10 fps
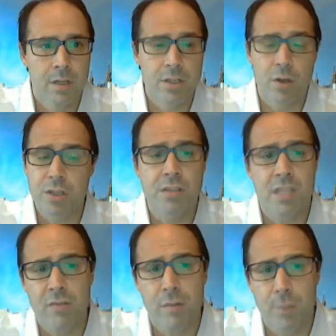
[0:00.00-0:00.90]
So it's
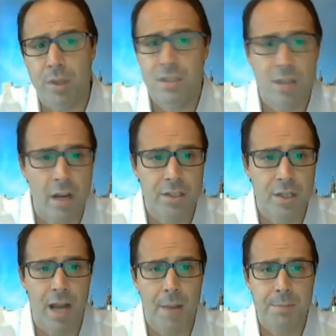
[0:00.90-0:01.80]
conceivable that sterling's
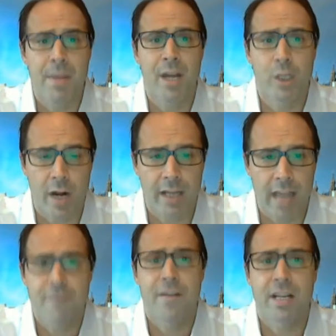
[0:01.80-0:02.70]
collapse may
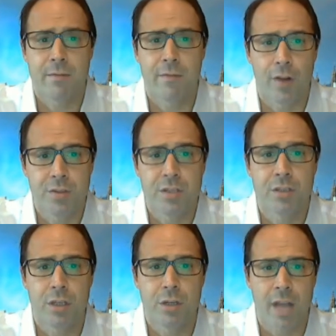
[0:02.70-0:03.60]
attract FX inflows
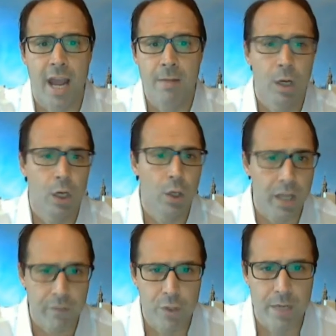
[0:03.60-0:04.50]
into the UK
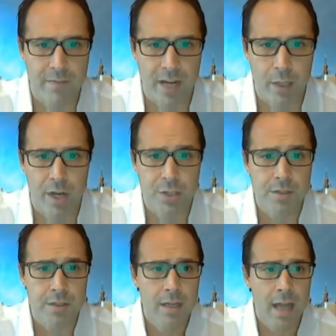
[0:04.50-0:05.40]
looking for cheap
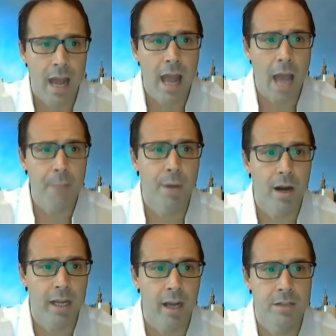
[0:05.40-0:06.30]
valuations and
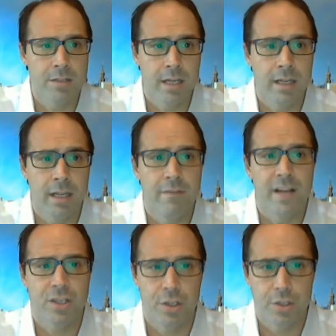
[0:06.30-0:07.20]
bargain hunting
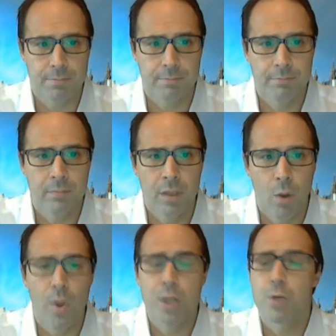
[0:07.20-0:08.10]
investors,
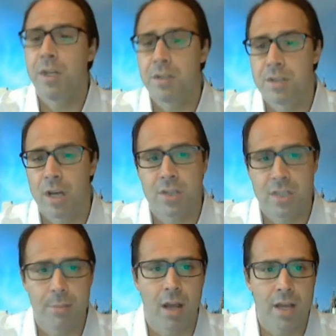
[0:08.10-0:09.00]
which would in turn
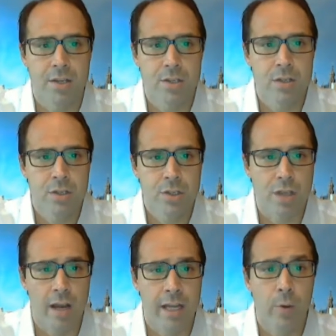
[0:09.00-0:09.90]
stabilize
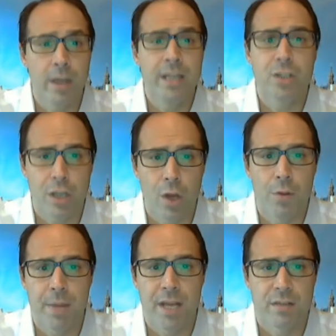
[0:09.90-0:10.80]
sterling or at least slow
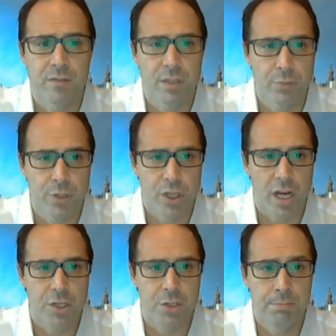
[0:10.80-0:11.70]
the pace of
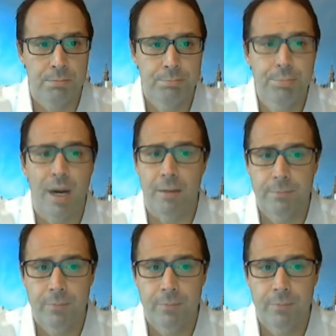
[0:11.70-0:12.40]
depreciation. But